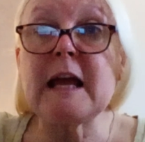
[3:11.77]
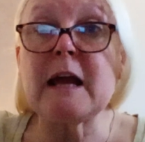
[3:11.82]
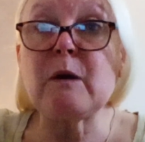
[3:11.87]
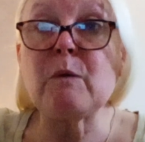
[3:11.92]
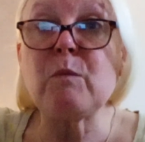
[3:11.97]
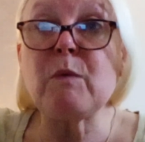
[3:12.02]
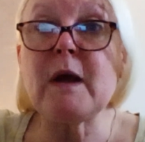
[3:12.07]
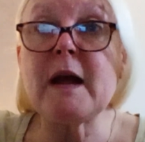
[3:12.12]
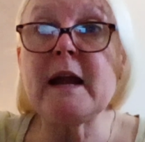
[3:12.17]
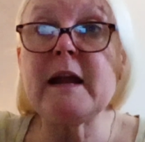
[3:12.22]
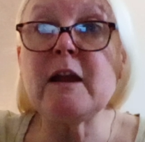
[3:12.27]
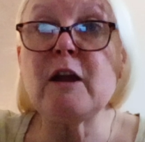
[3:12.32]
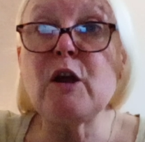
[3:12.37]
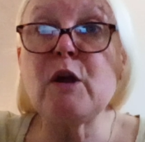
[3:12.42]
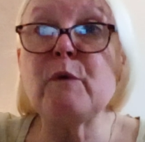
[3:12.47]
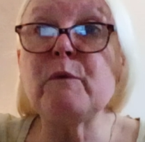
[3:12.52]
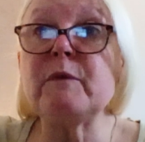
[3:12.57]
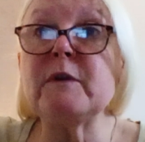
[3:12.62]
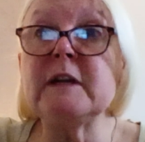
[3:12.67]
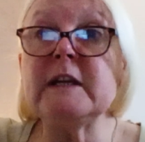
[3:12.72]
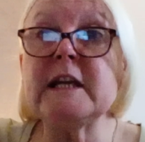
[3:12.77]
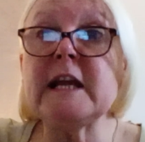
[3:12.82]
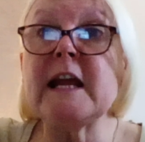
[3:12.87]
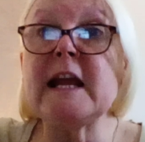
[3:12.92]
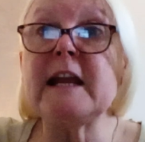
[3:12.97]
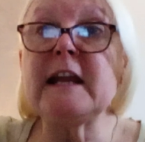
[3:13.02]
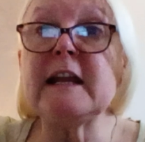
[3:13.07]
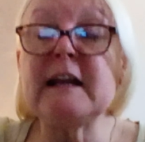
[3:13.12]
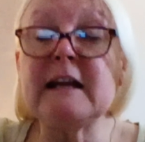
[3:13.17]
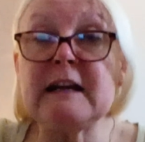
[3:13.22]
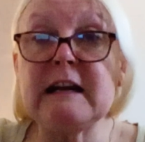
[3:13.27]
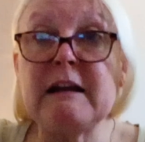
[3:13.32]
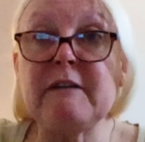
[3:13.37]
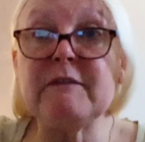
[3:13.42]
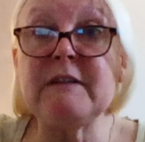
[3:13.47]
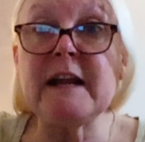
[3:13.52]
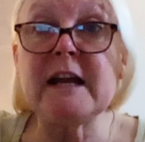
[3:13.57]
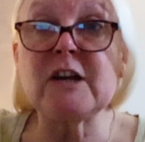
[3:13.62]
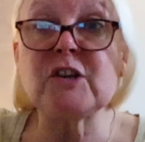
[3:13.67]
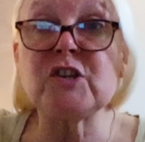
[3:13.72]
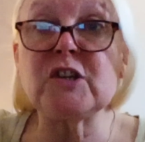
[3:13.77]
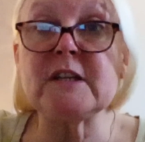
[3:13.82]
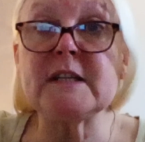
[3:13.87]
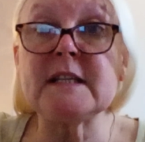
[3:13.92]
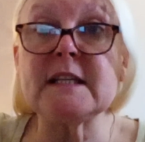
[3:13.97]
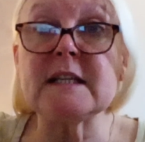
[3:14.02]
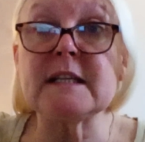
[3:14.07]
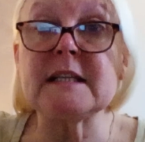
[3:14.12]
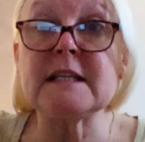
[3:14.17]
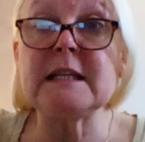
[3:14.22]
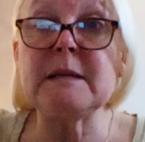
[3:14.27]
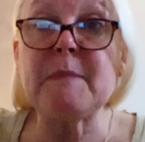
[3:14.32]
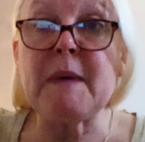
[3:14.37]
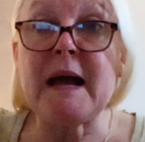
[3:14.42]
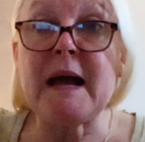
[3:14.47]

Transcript: that away over the year, you'll have an extra £60,